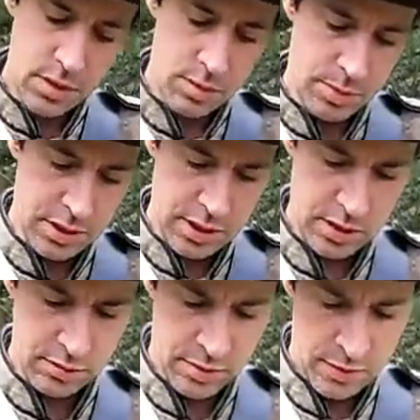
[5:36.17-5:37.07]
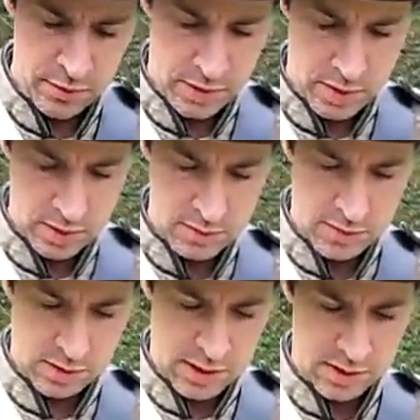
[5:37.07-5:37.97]
But here, it gives a
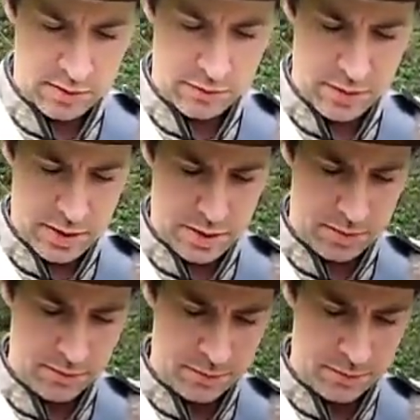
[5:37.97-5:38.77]
lot of um,